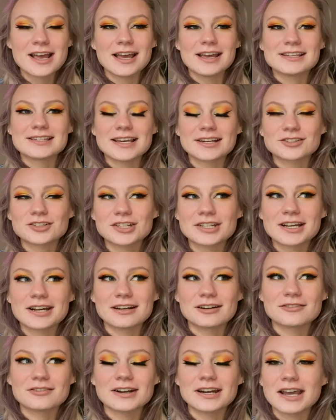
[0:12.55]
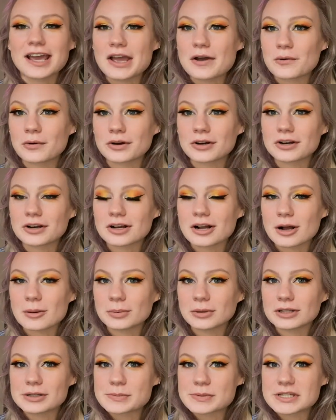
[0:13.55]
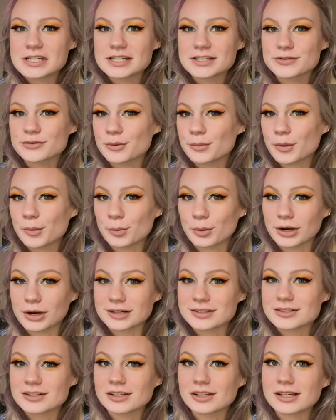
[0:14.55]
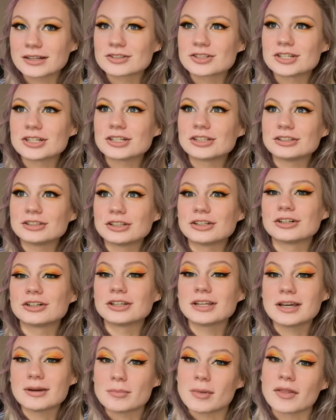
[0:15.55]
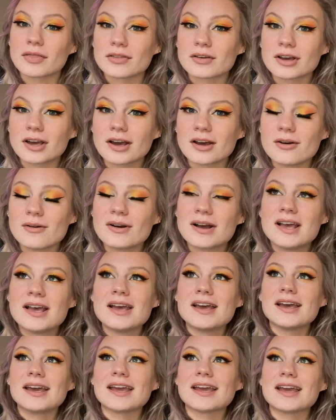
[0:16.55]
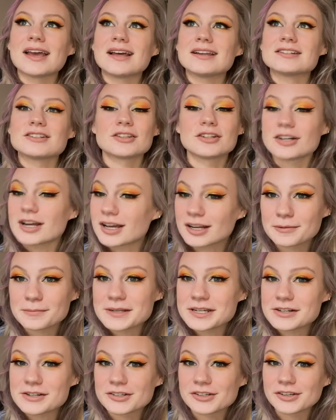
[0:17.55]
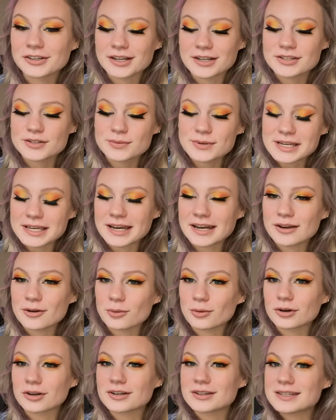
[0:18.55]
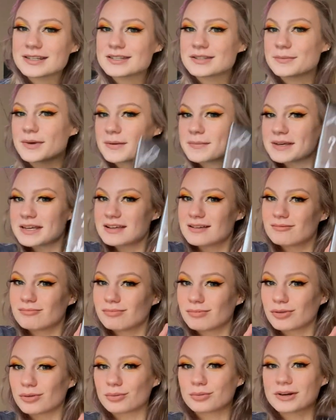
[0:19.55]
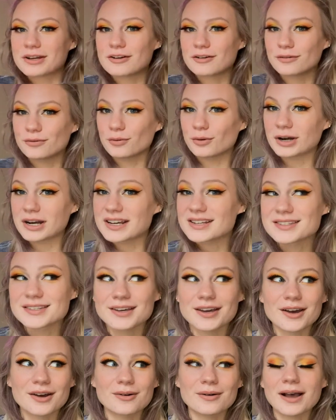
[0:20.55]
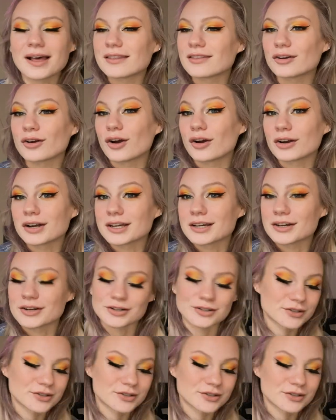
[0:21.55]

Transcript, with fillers: It's actually kind of funny, I ordered a couple lipsticks from the Pricked collection literally a month ago and they're not going to be here until next week, and I ordered these maybe 3 or 4 days ago and they're already here.